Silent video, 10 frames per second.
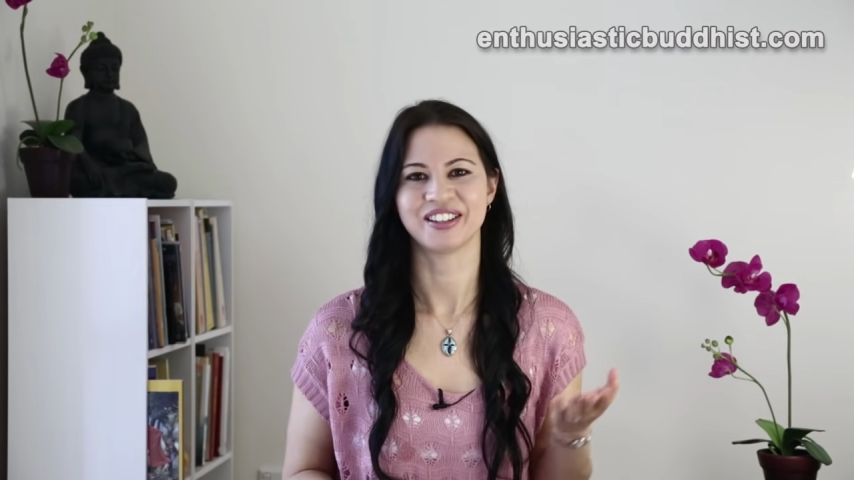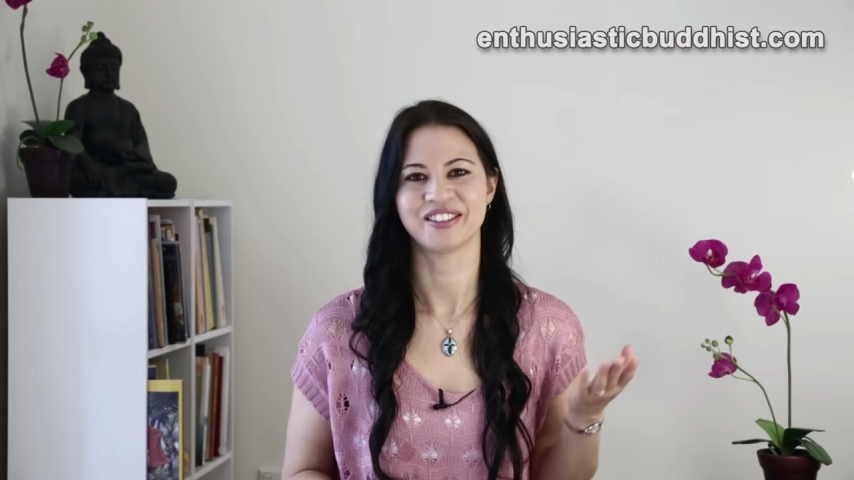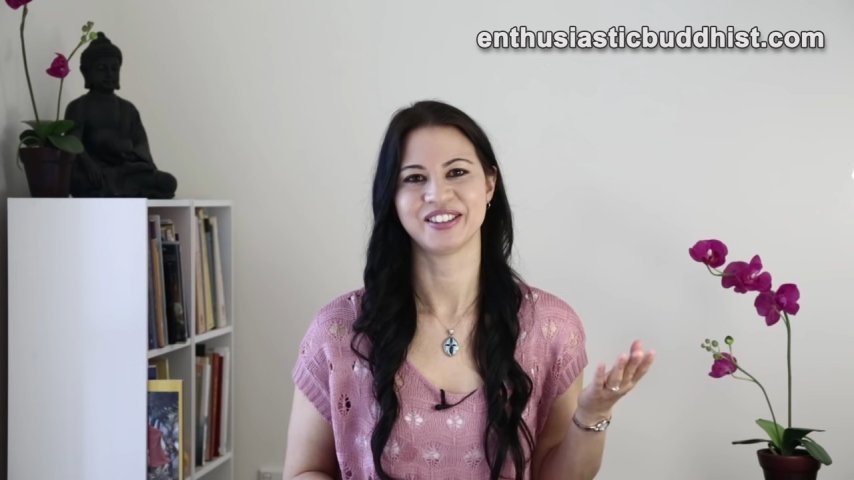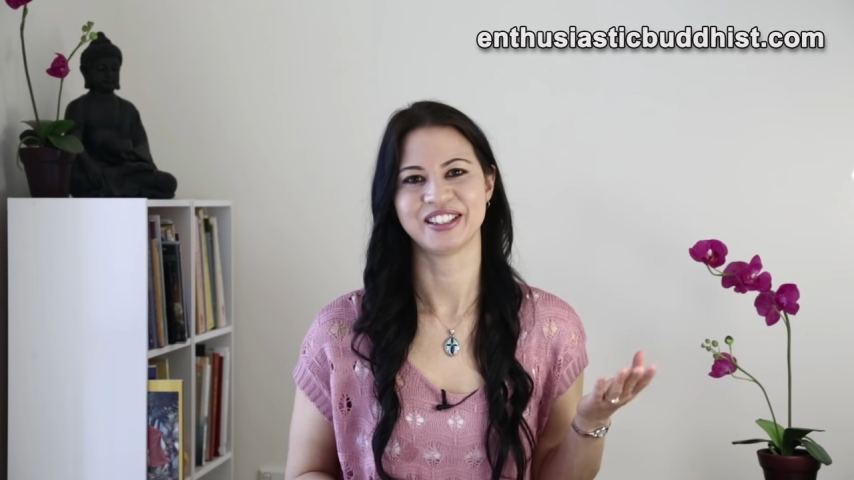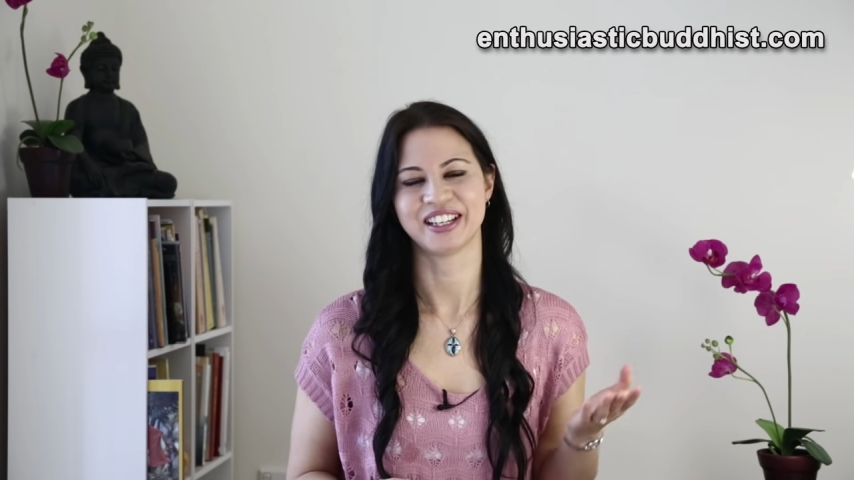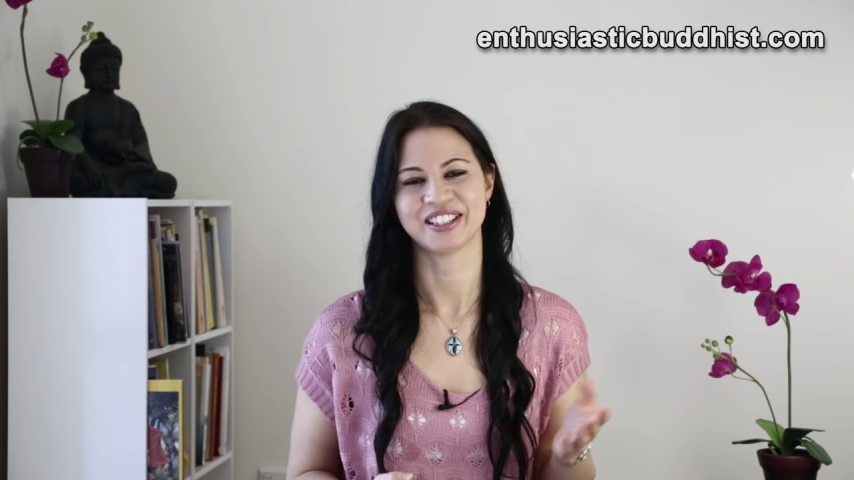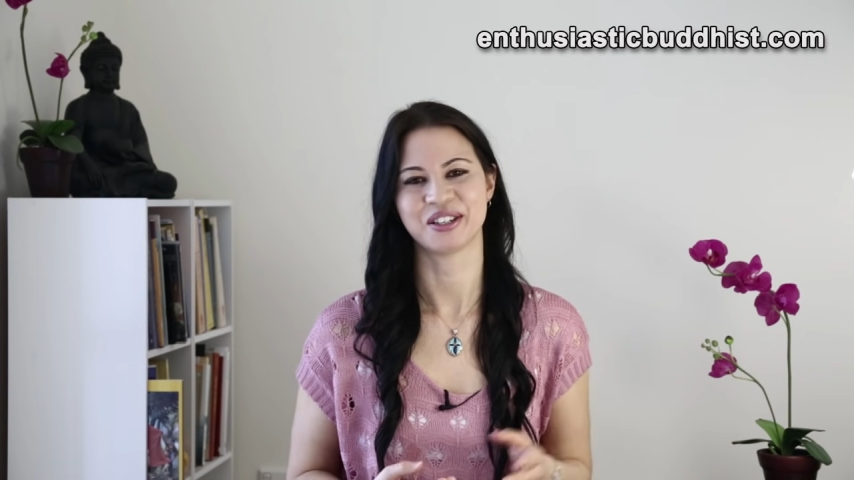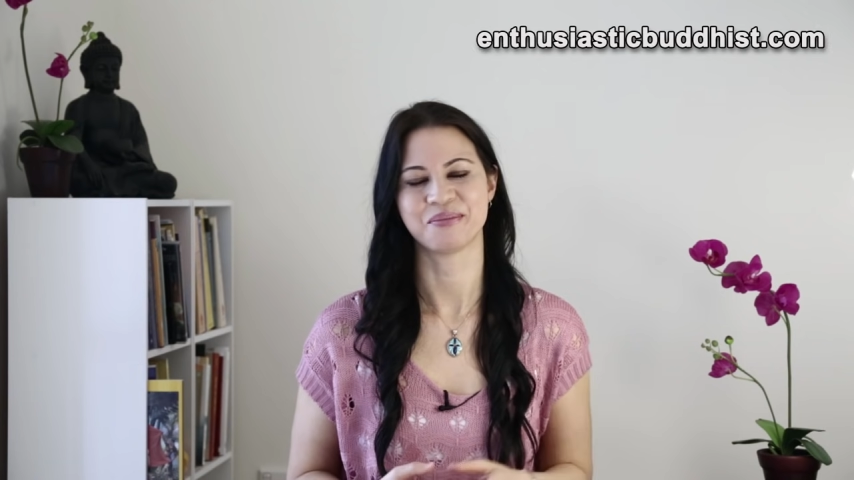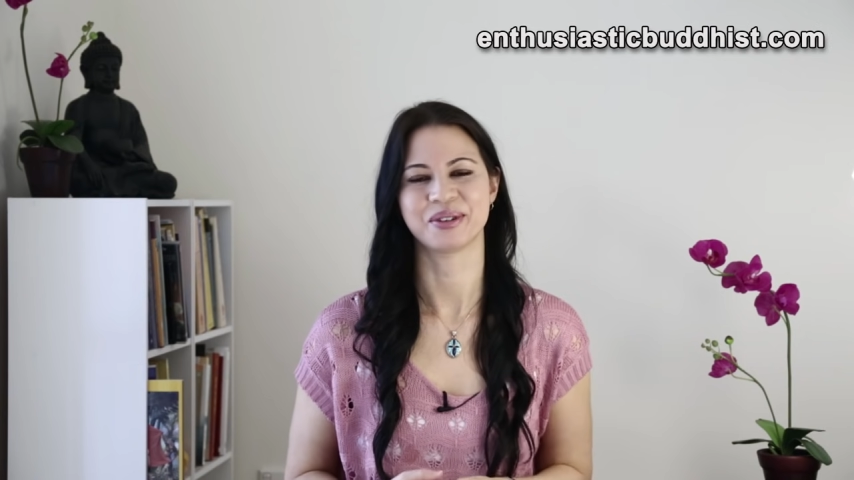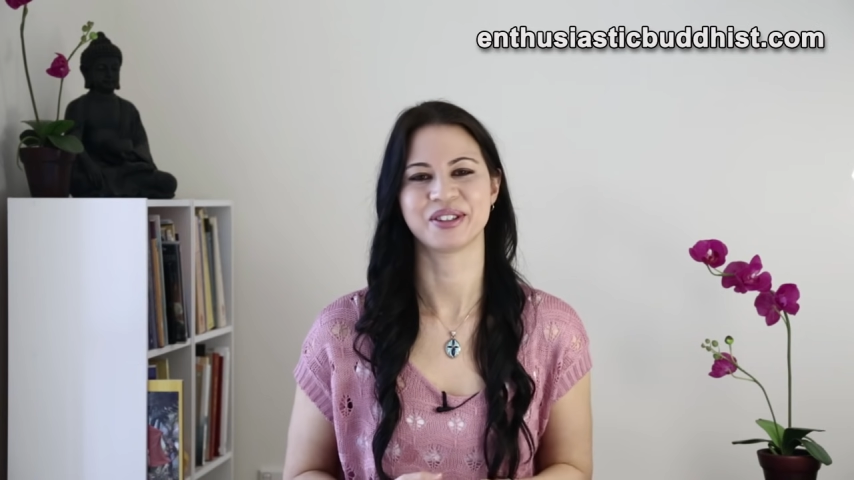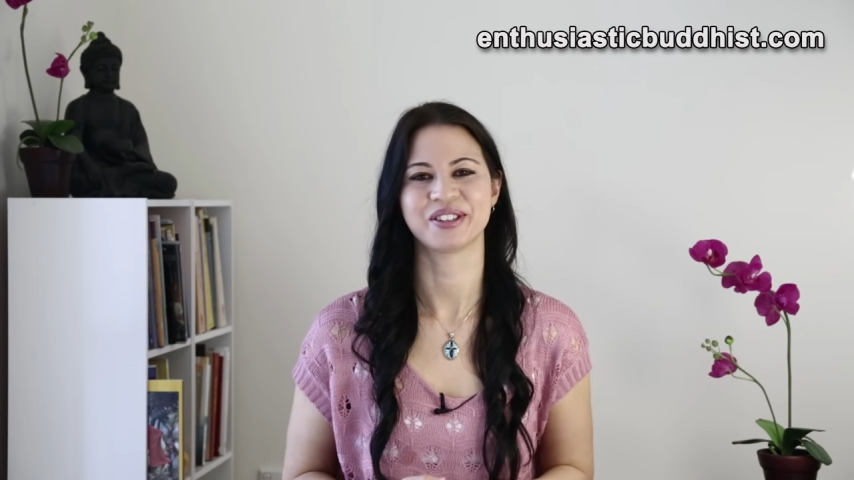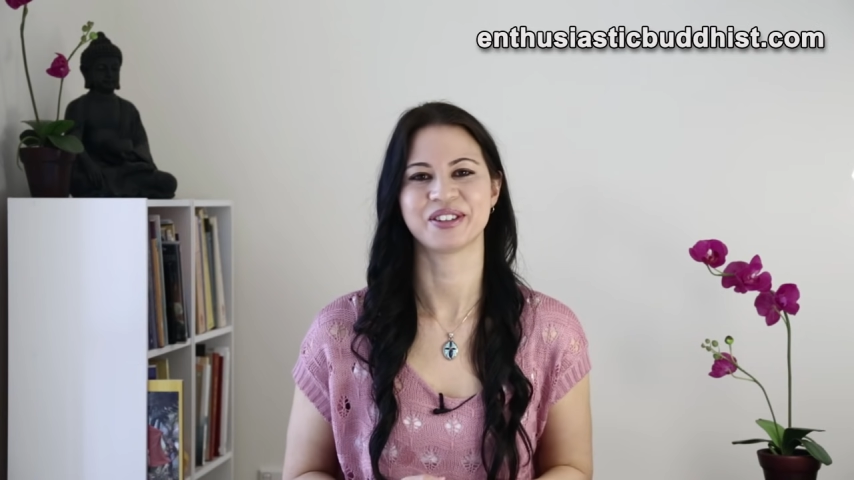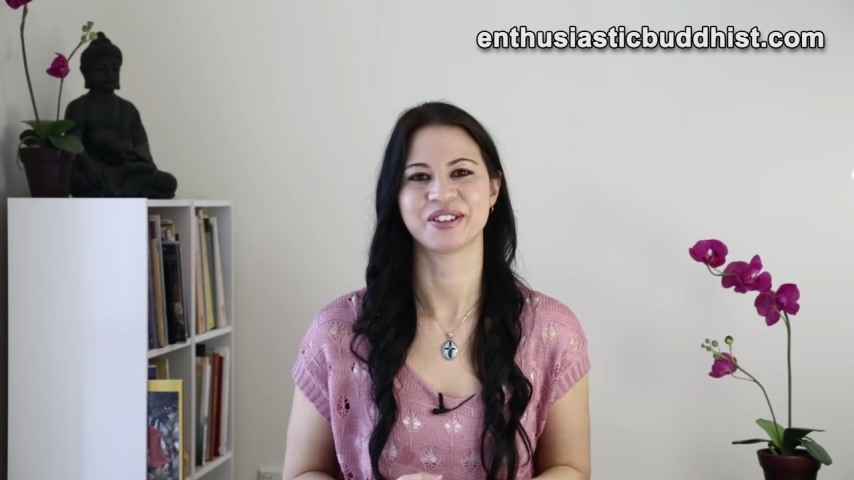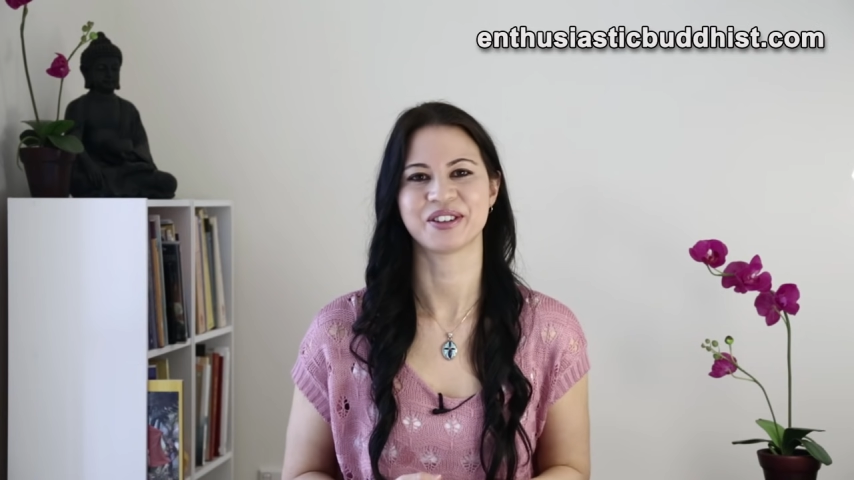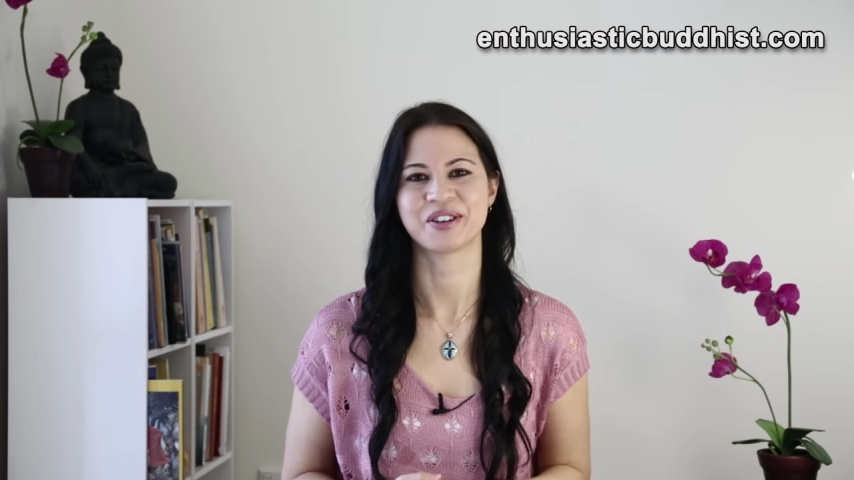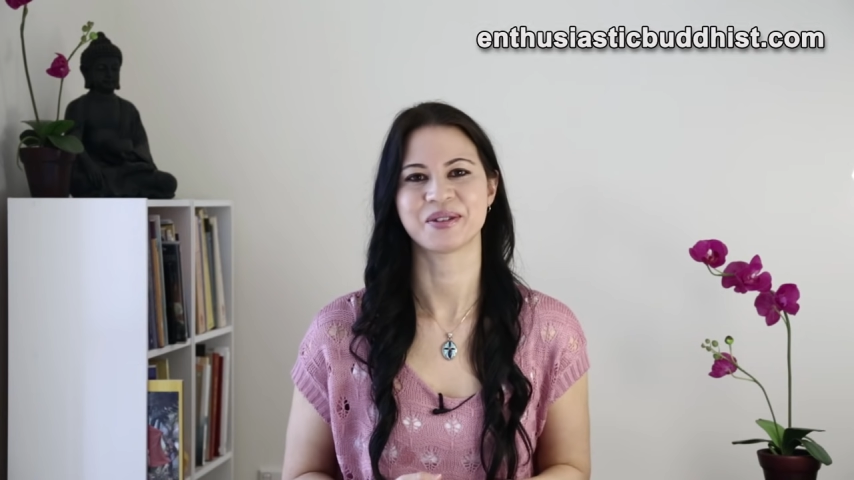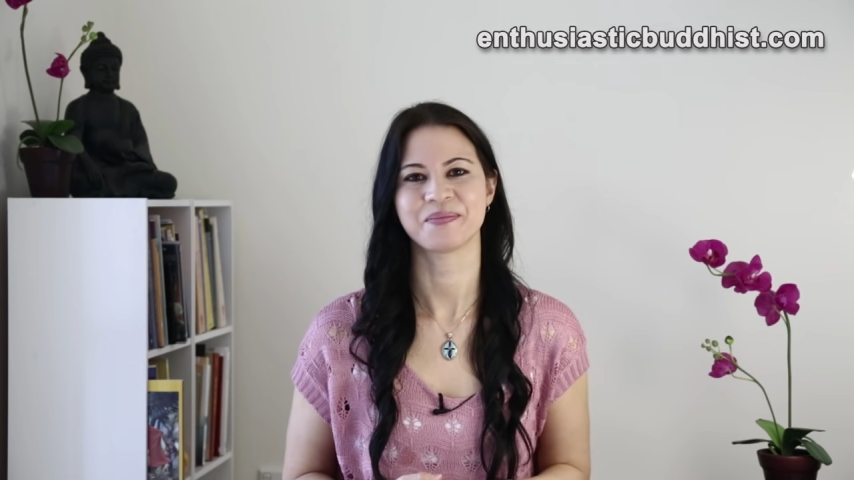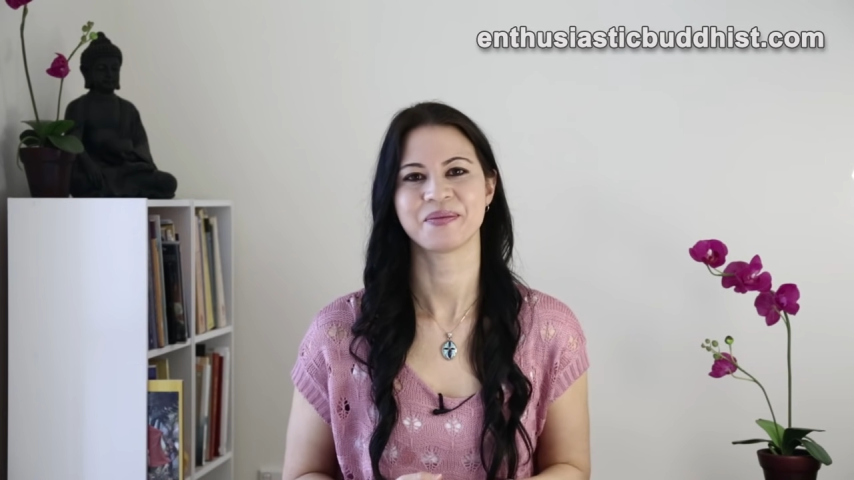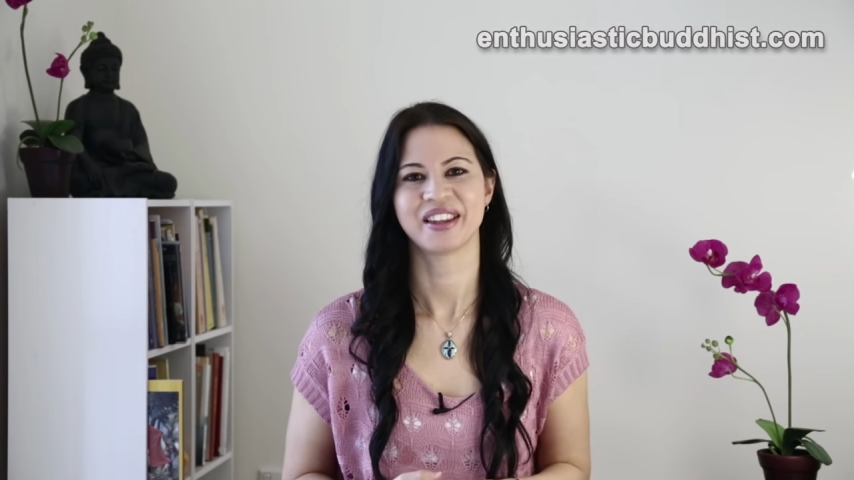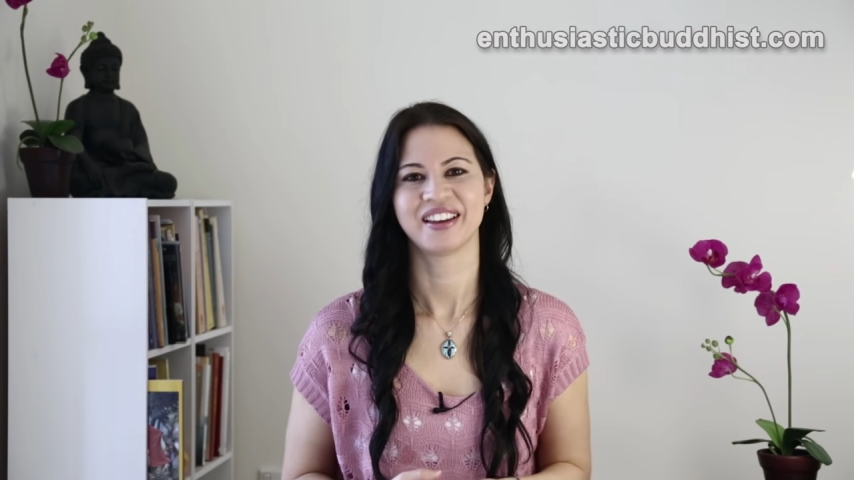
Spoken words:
enthusiasticbuddhist.com.